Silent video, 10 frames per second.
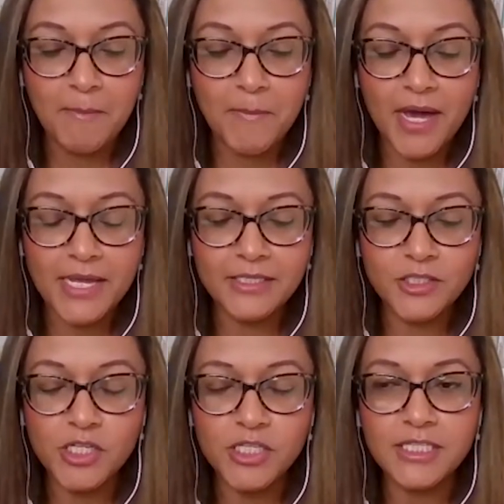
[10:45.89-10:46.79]
but
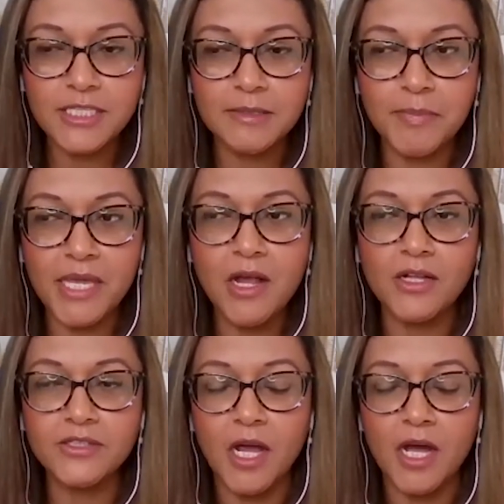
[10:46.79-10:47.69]
just being
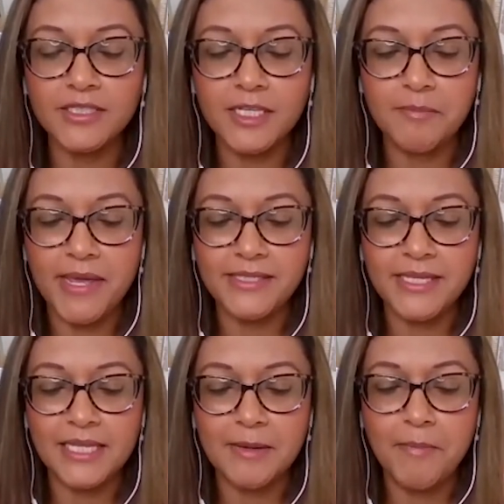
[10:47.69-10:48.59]
undaunted,
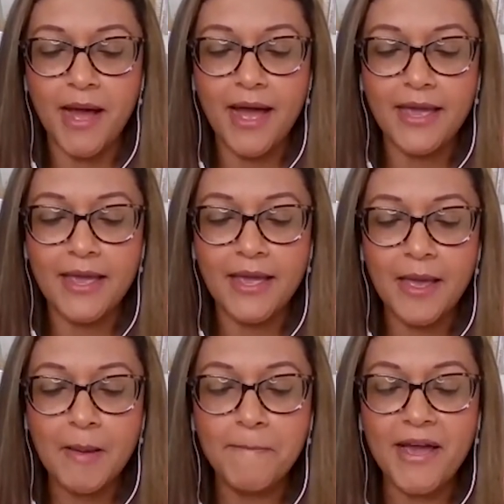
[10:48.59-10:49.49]
basically by
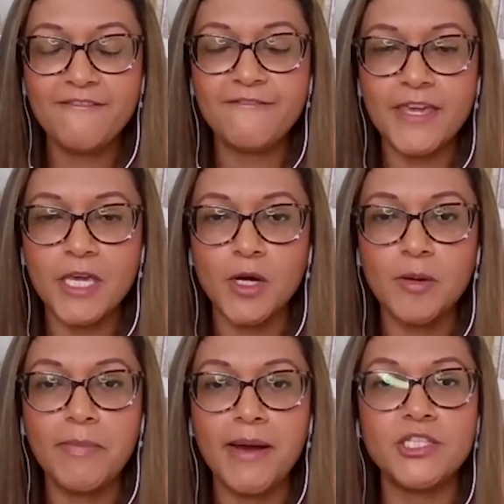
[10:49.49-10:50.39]

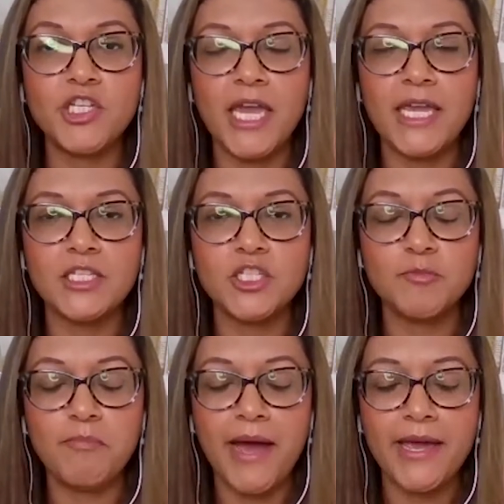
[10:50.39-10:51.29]
fear, by
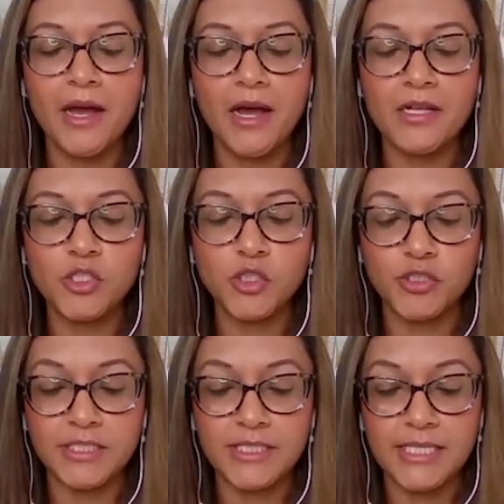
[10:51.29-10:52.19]
change, by
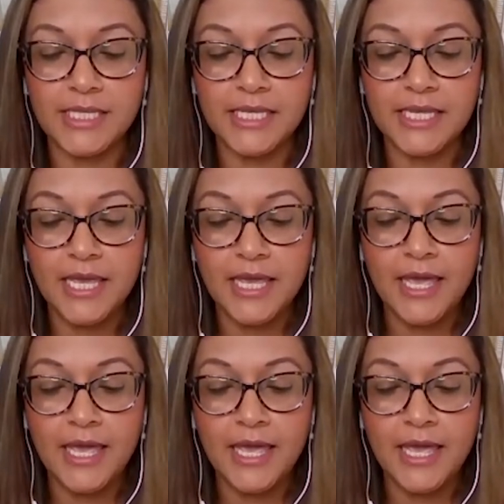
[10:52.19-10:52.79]
uncertainty,